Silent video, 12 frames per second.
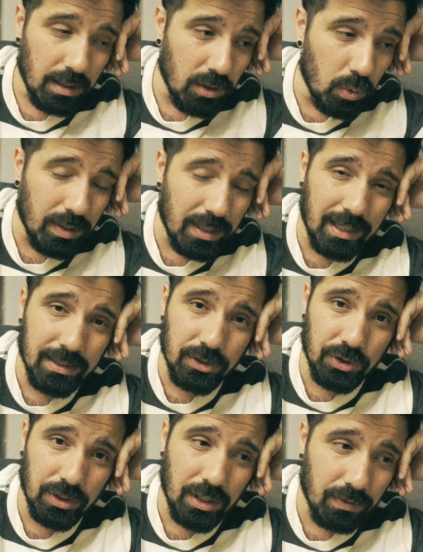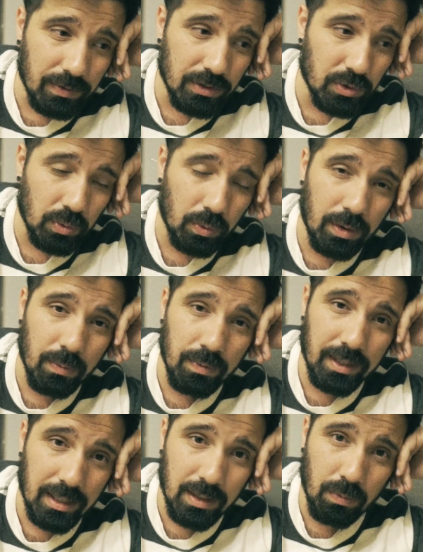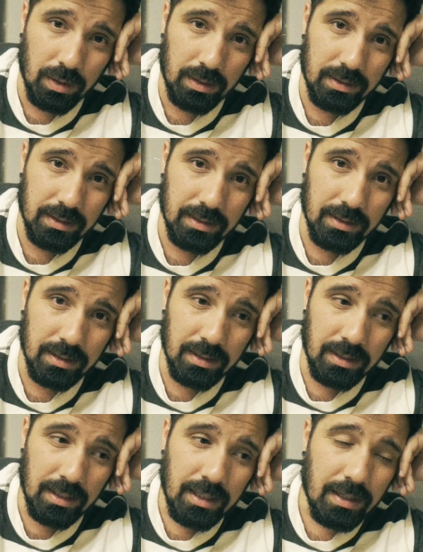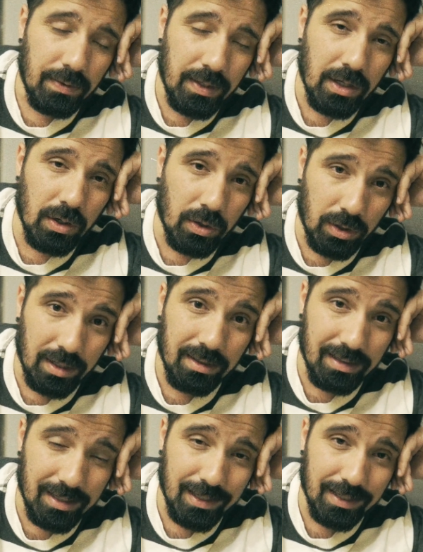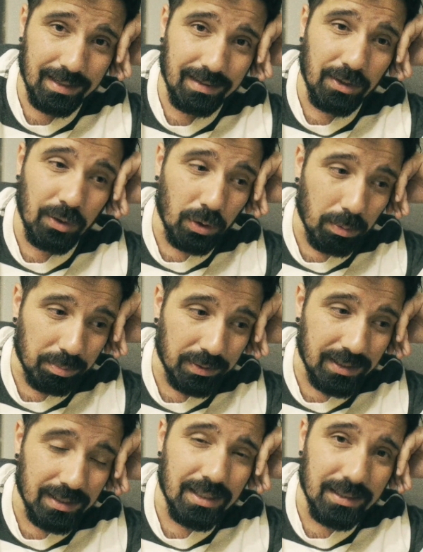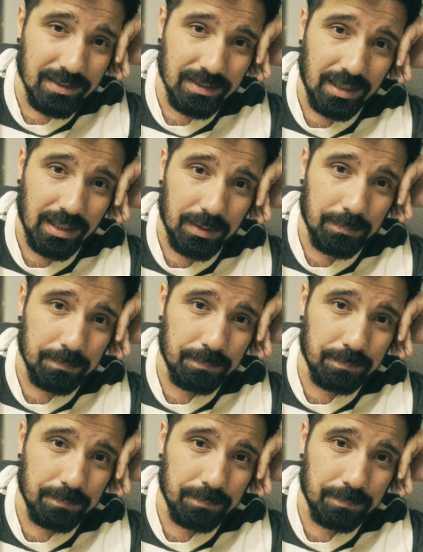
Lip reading: You can't share this story with anyone. They are going to think that you're completely insane.